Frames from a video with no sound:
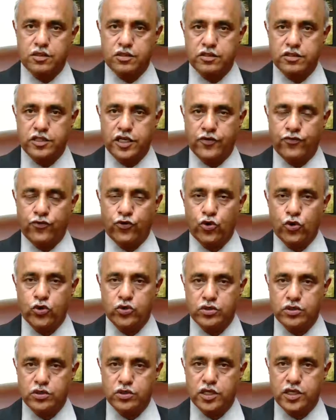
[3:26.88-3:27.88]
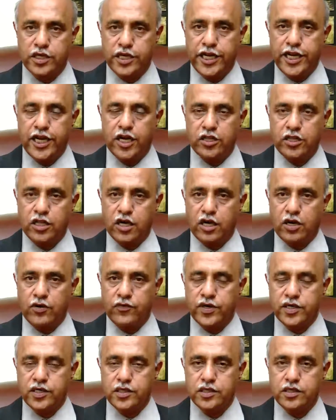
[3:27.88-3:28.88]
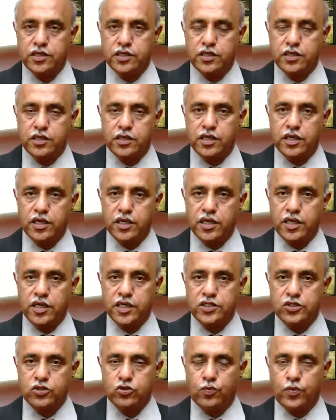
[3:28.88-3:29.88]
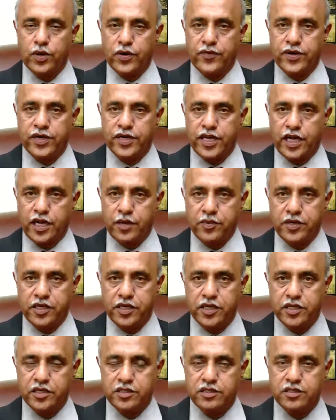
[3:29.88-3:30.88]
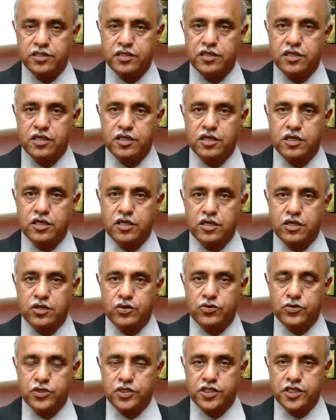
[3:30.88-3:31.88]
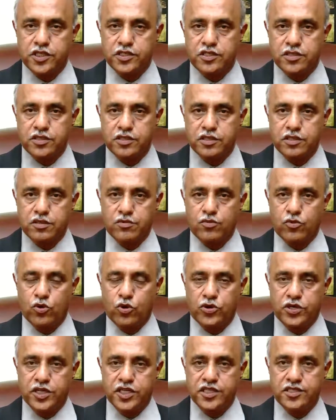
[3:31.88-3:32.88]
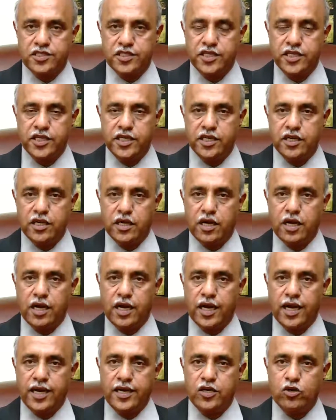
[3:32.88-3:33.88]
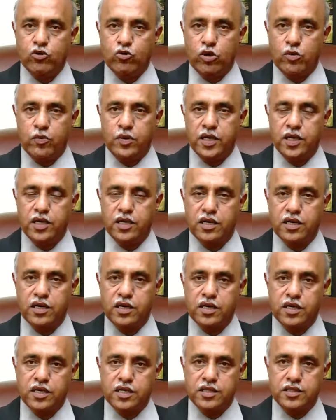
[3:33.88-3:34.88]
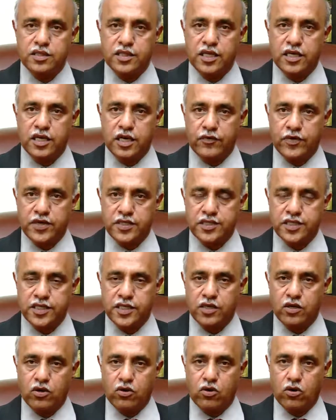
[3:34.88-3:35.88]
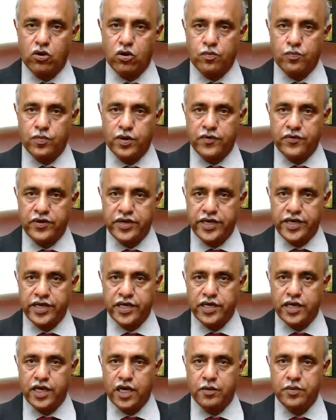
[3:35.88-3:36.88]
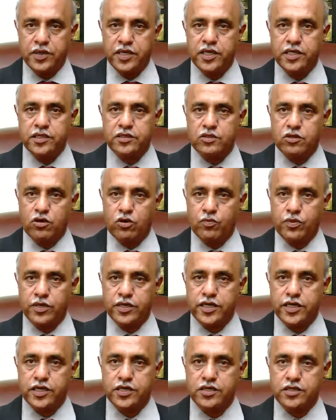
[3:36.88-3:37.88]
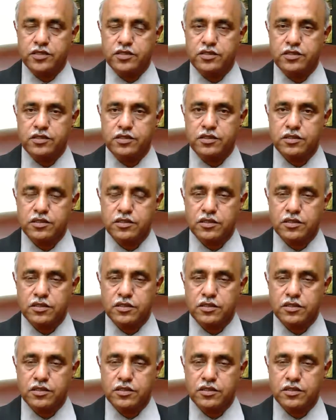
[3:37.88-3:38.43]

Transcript: Therefore, the need of the hour is to prevent diabetes, which is more easy and doable than reversing or preventing diabetes complications.